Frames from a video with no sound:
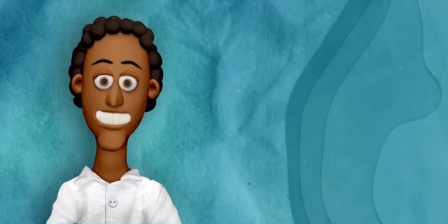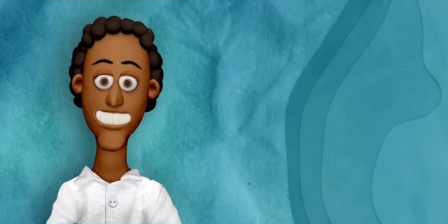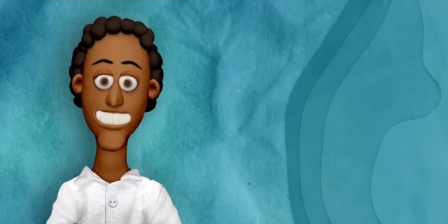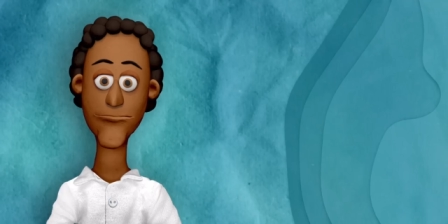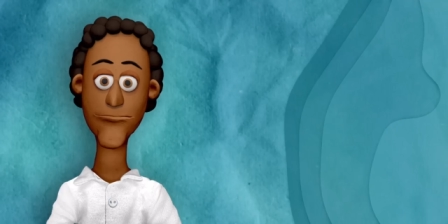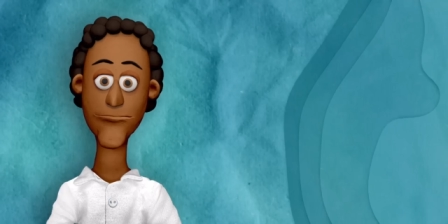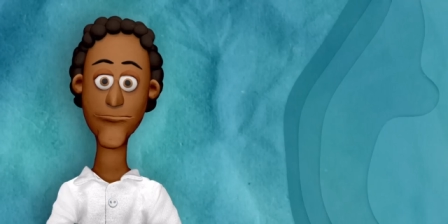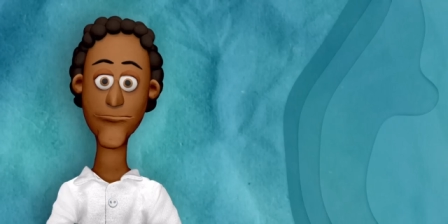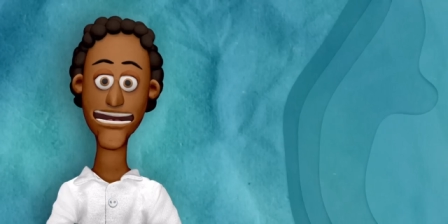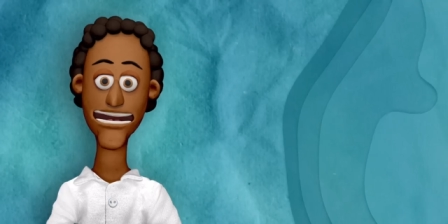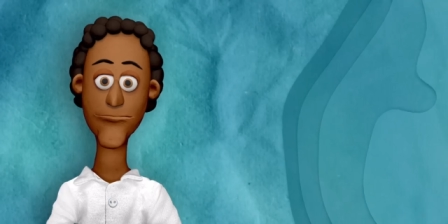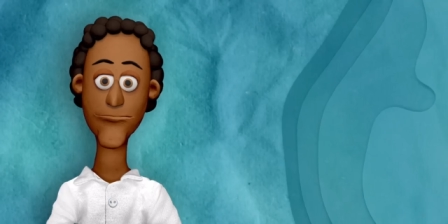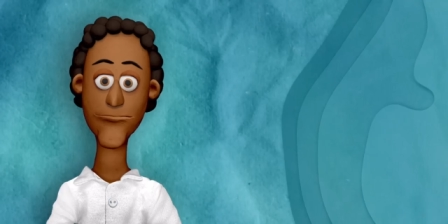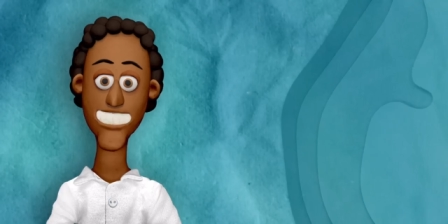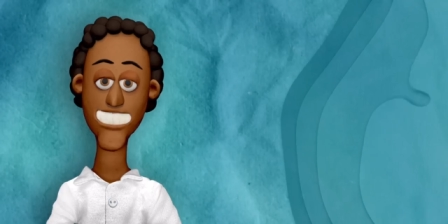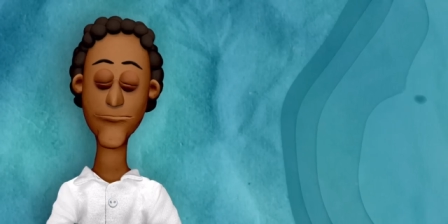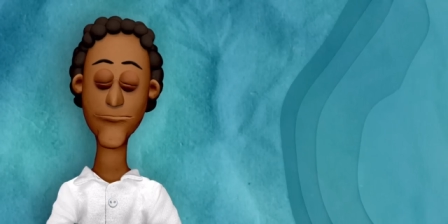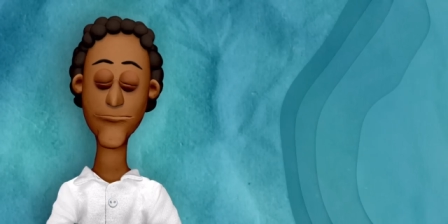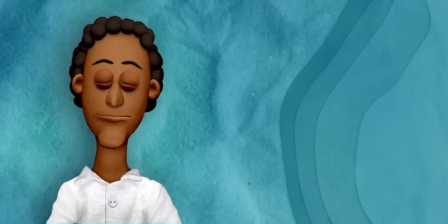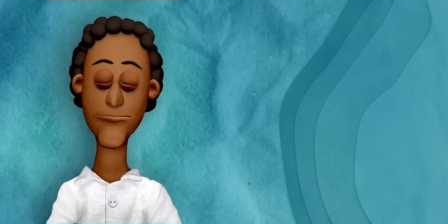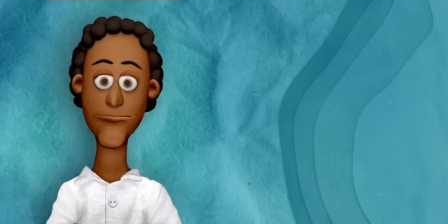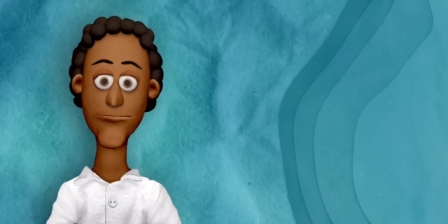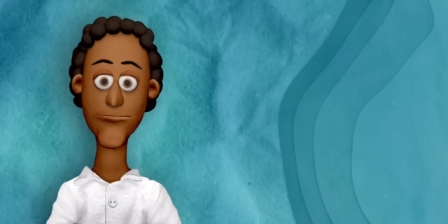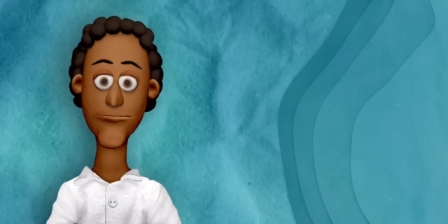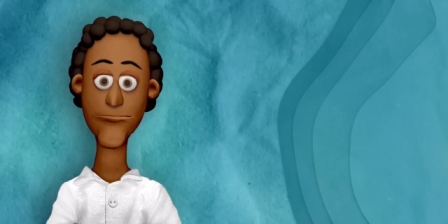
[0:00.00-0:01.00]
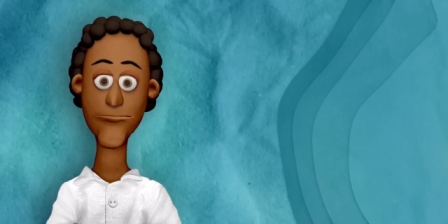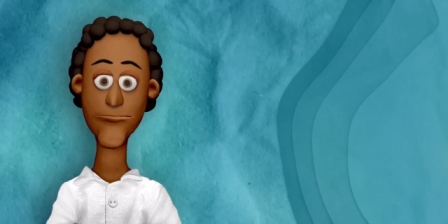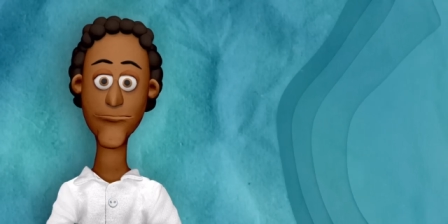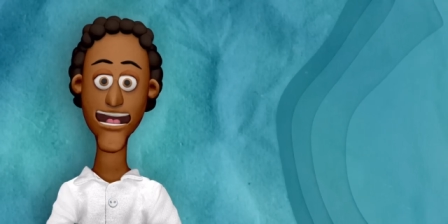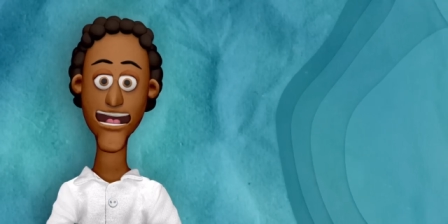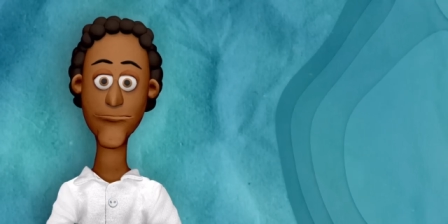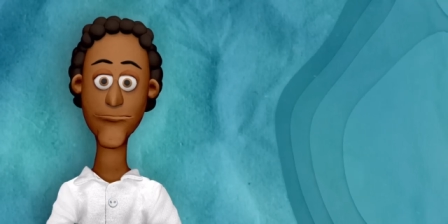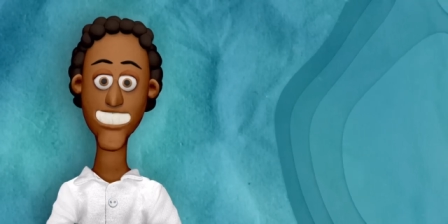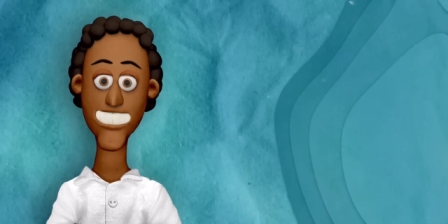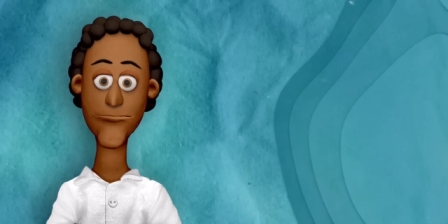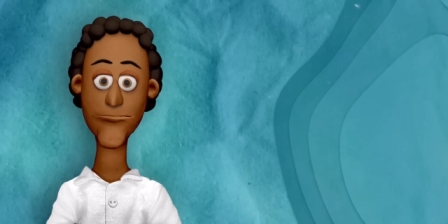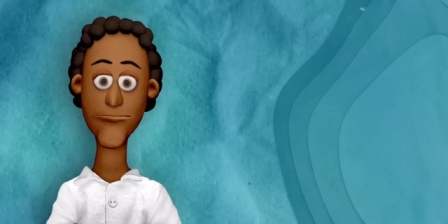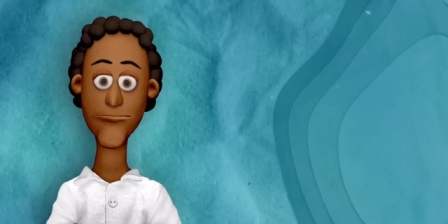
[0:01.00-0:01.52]
architecture
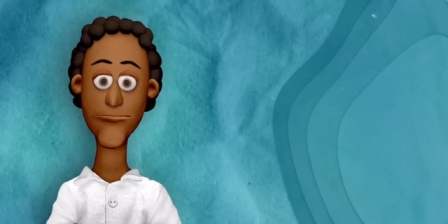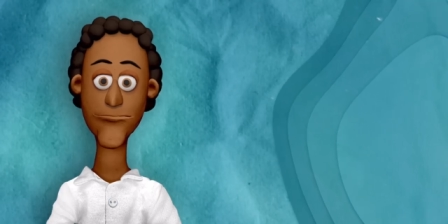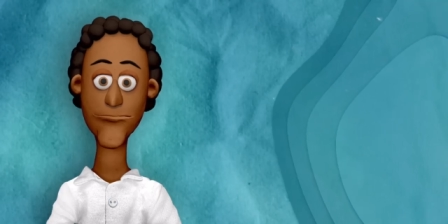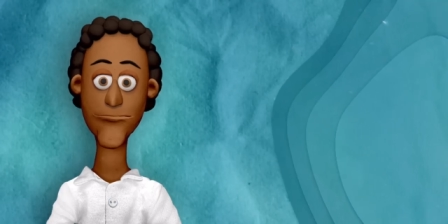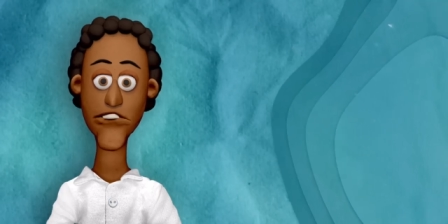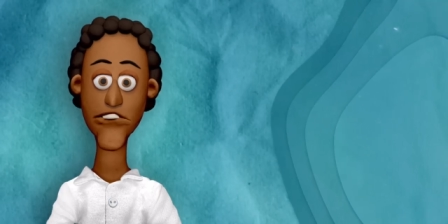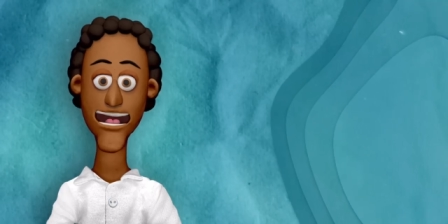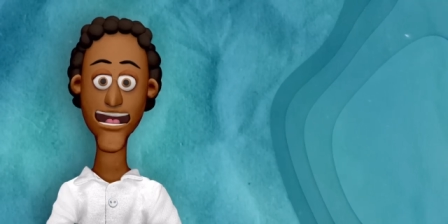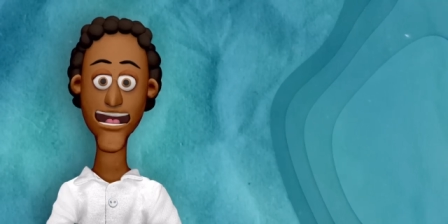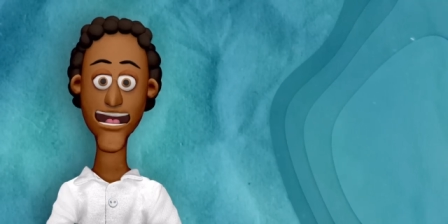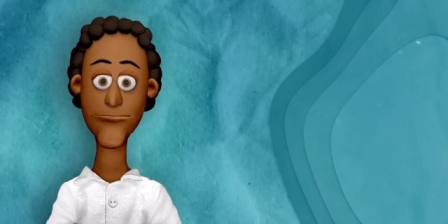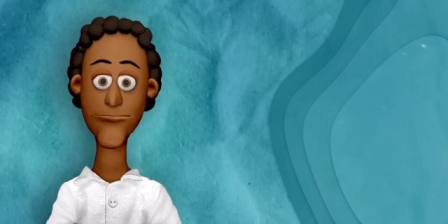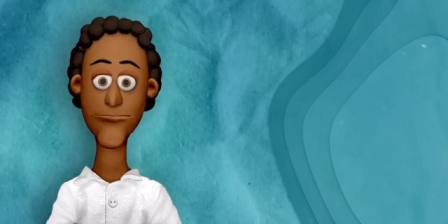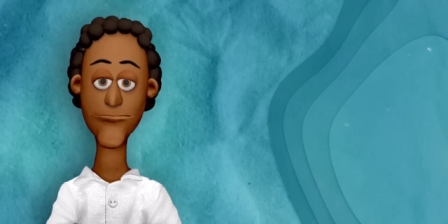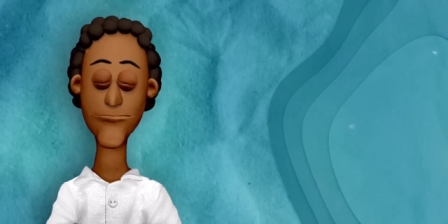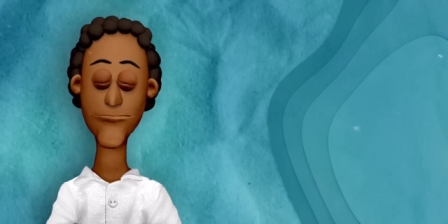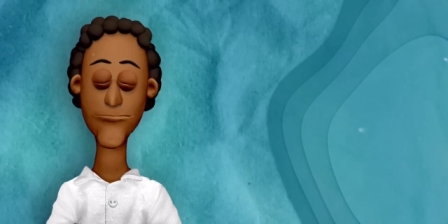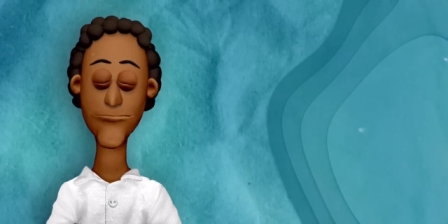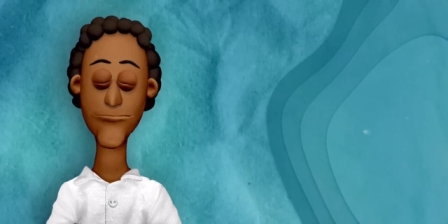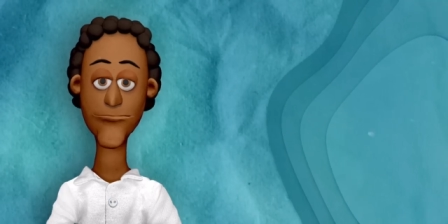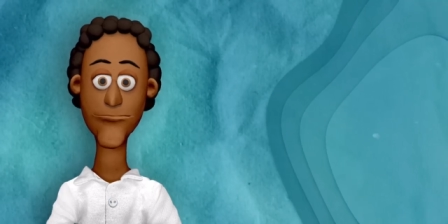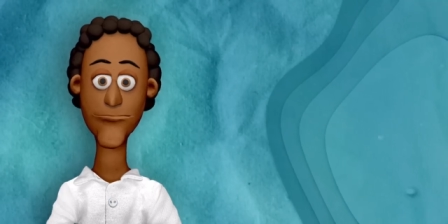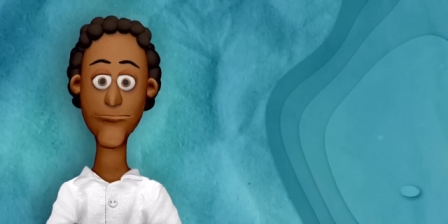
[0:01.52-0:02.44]
might look as follows.